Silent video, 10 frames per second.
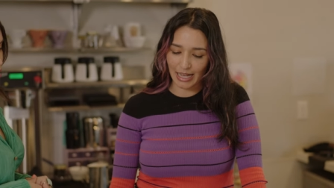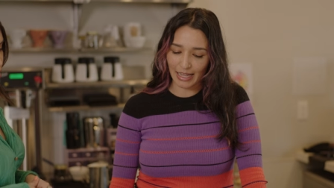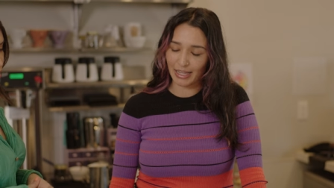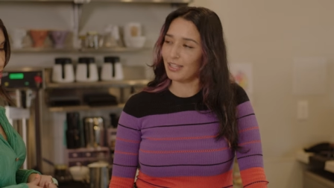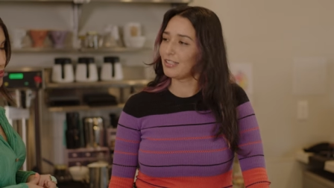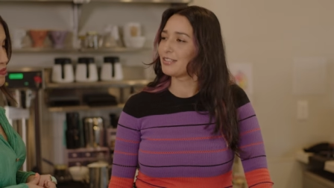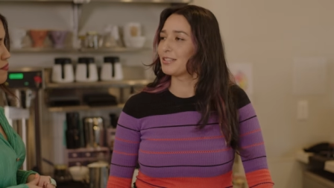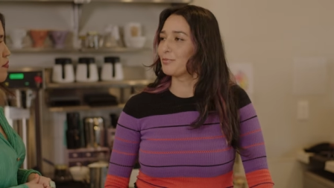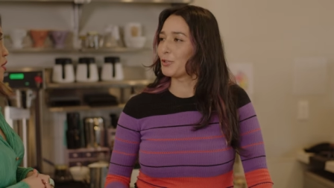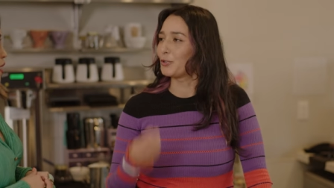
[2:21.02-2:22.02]
I
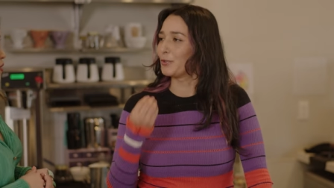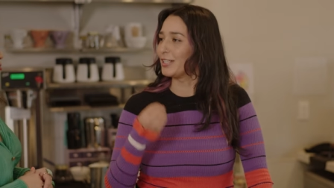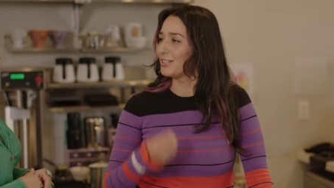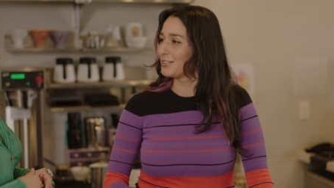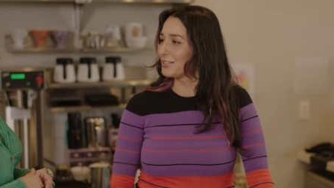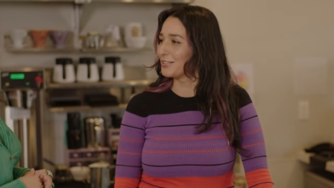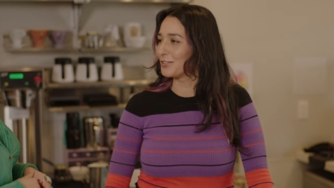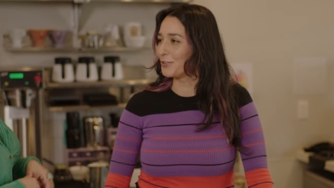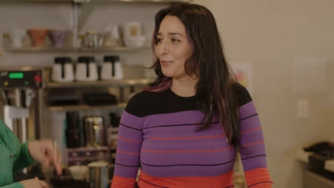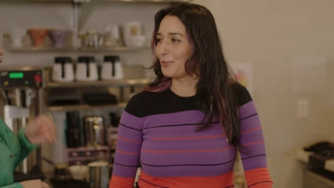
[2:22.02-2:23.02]
sip okay. through it. So if